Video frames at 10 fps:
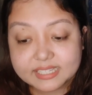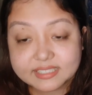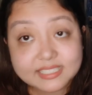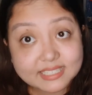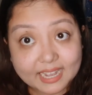
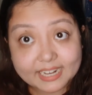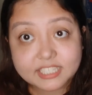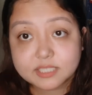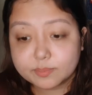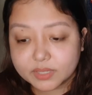
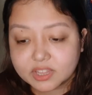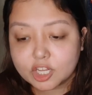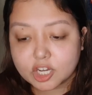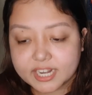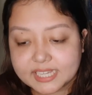desires, but
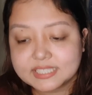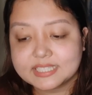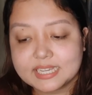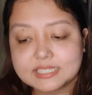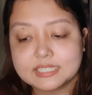the race
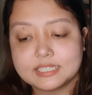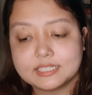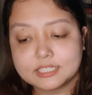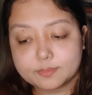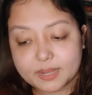takes an
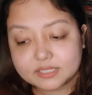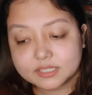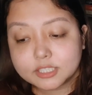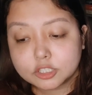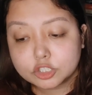
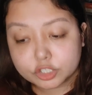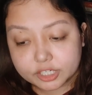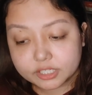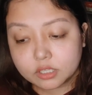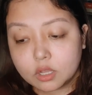unexpected
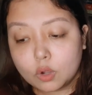turn,